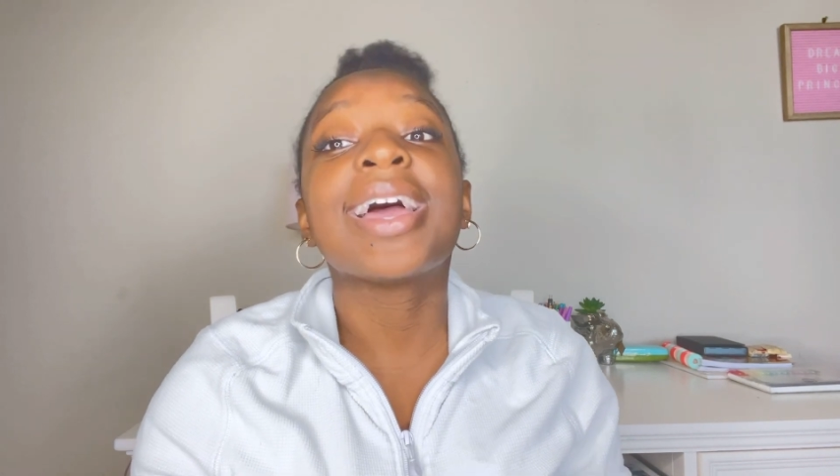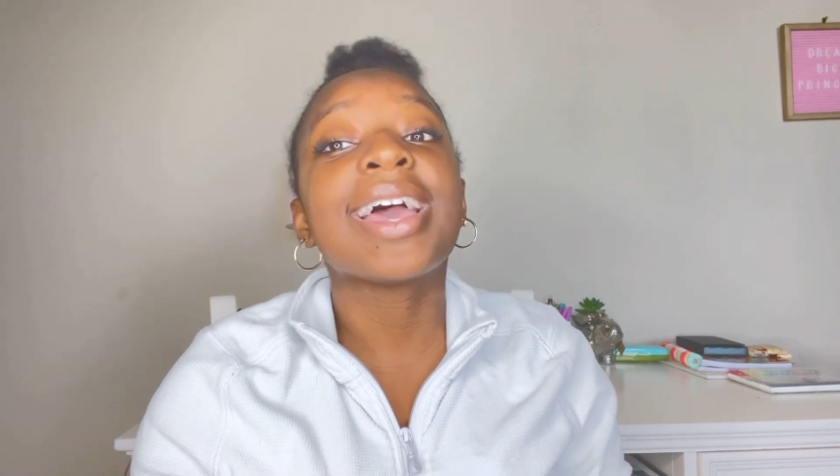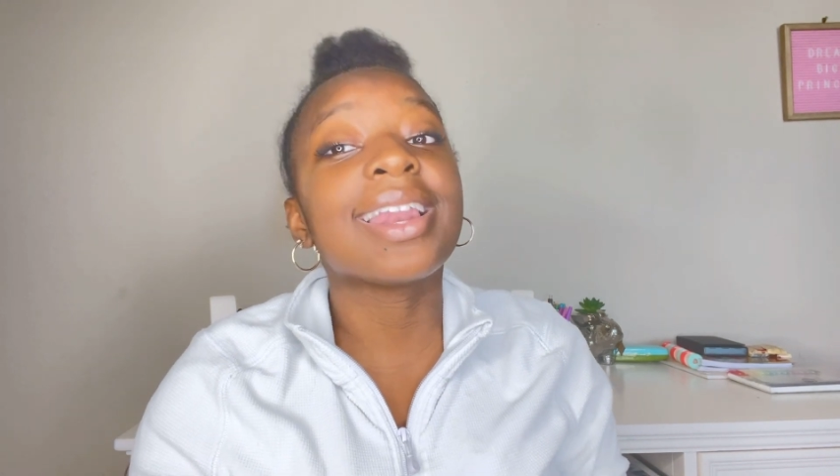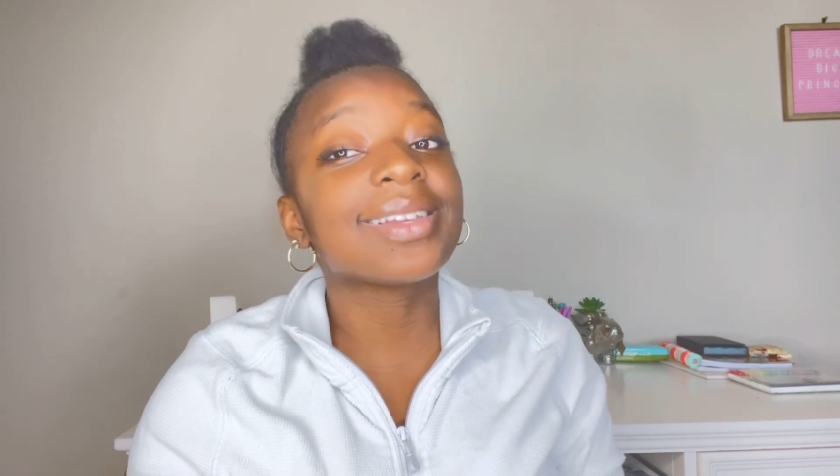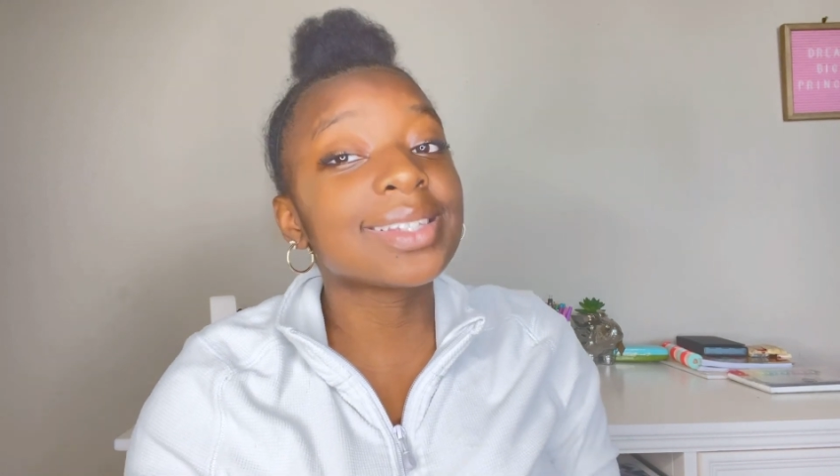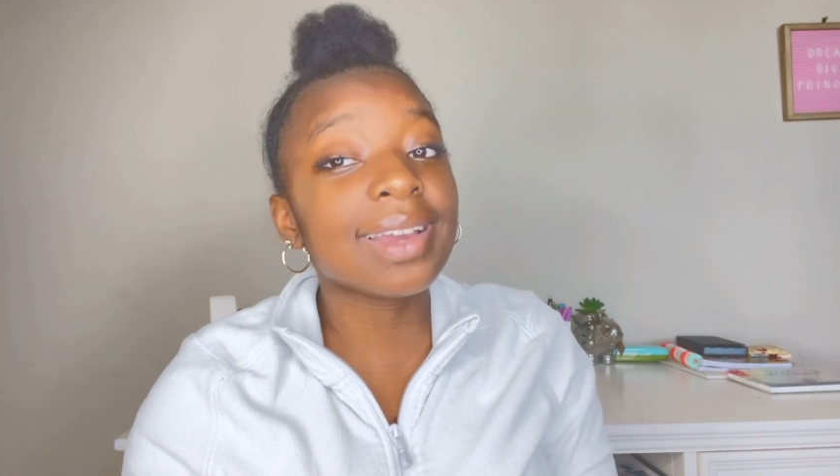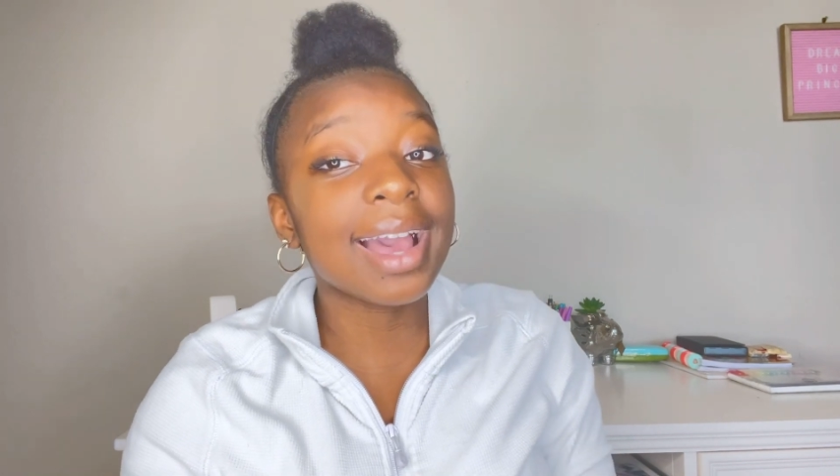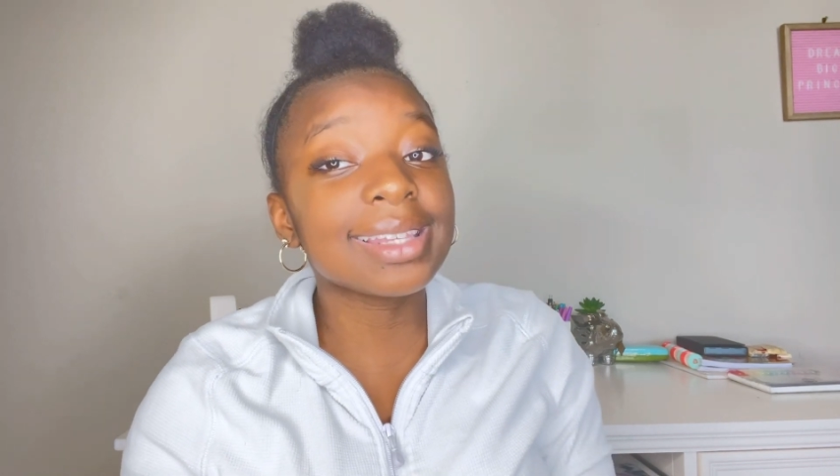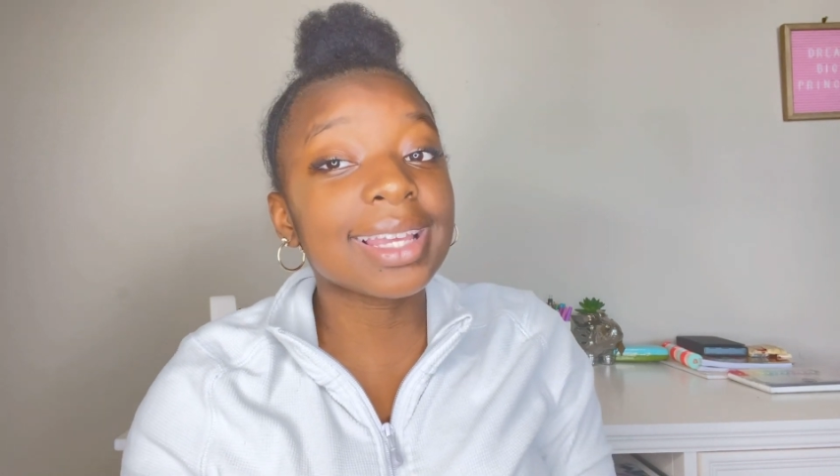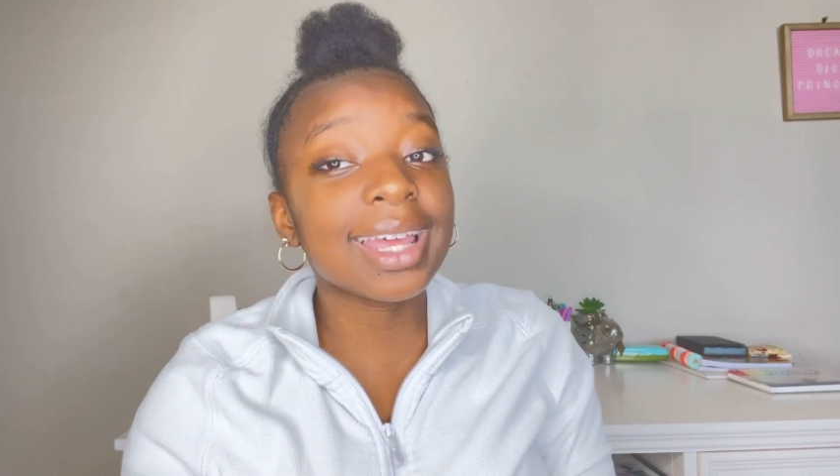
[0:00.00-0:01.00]
And I'll see you
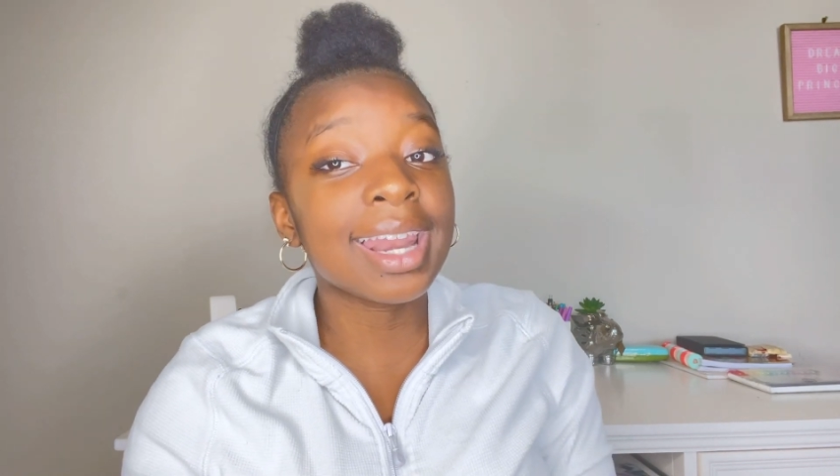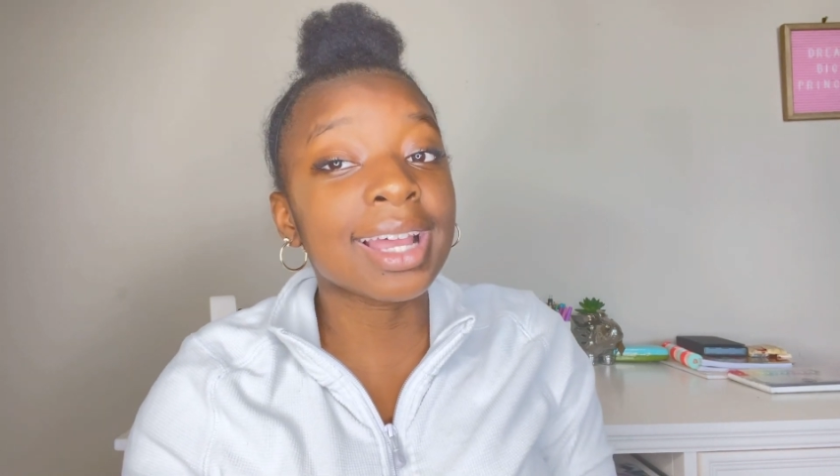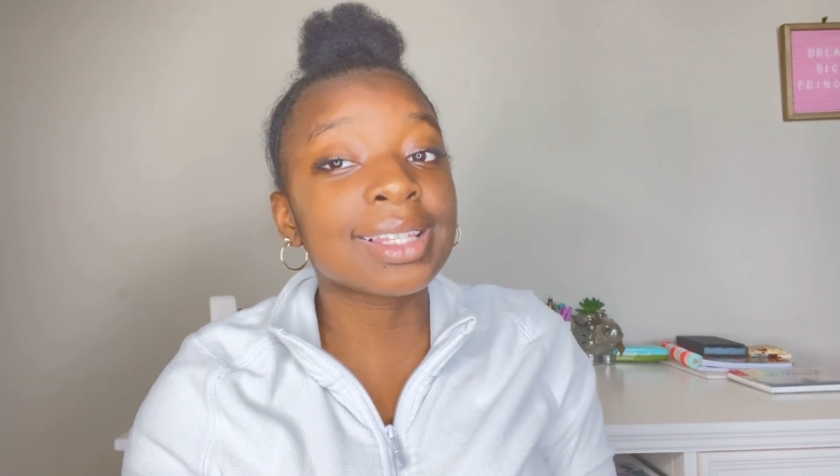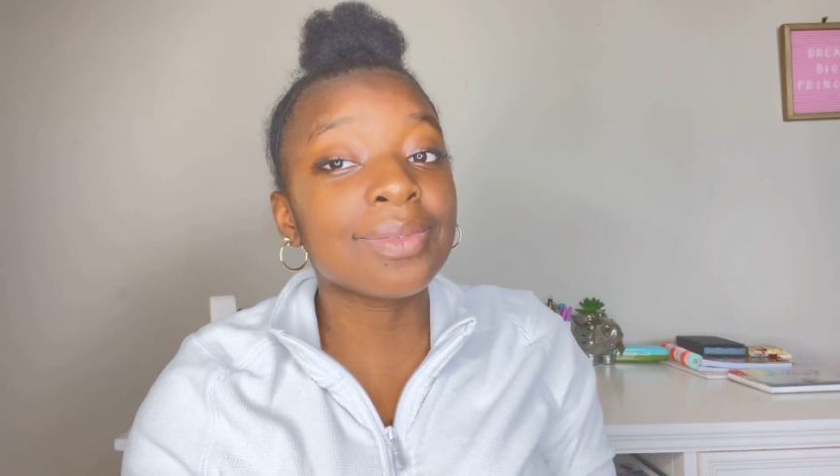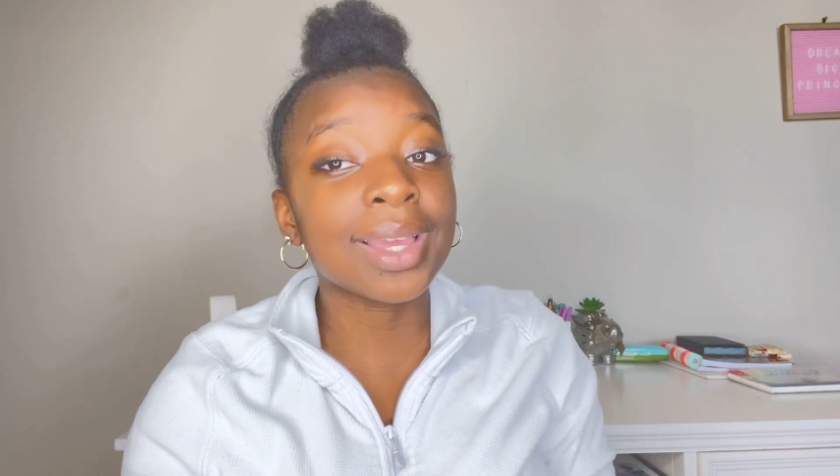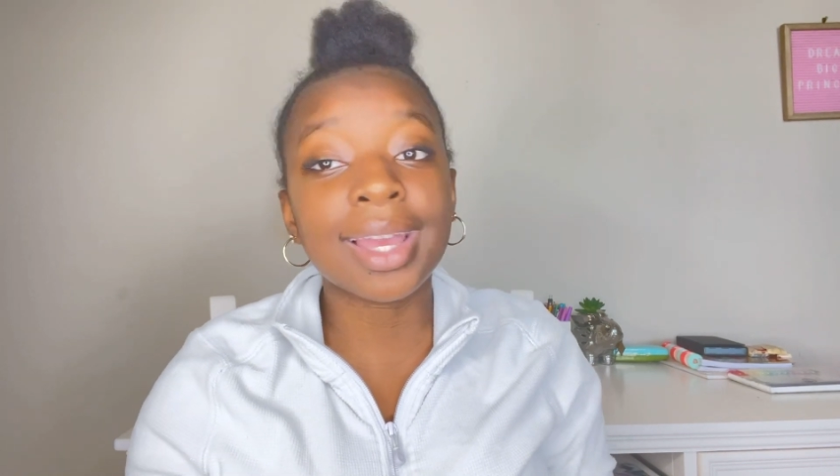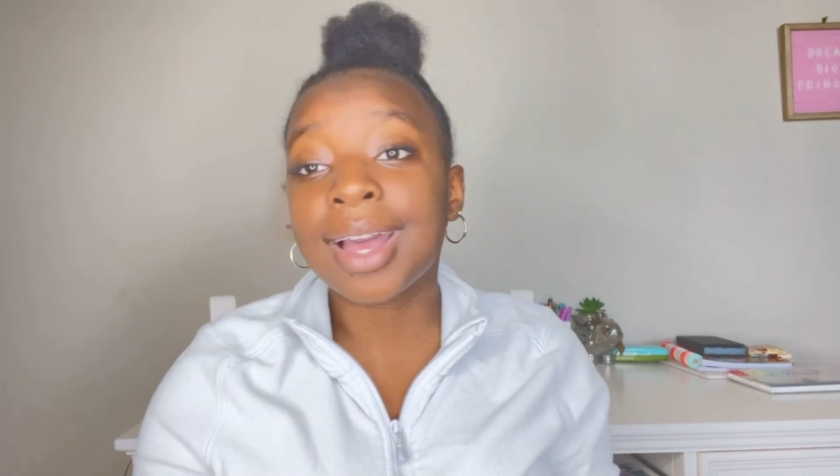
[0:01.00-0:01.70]
guys again next week.